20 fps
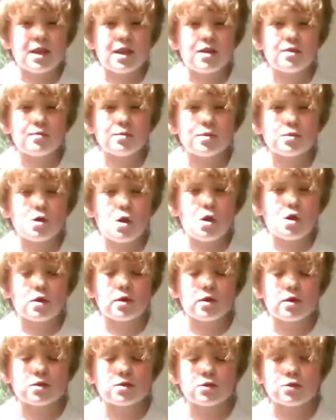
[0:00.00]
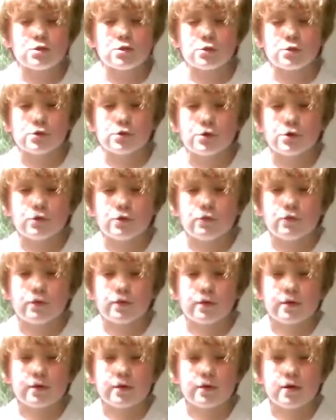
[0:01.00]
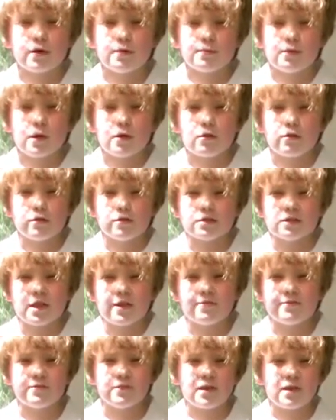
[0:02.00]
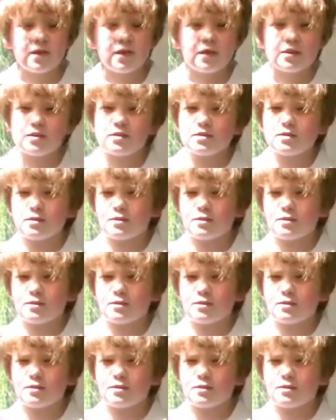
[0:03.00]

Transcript: I'll be talking to you about safety in the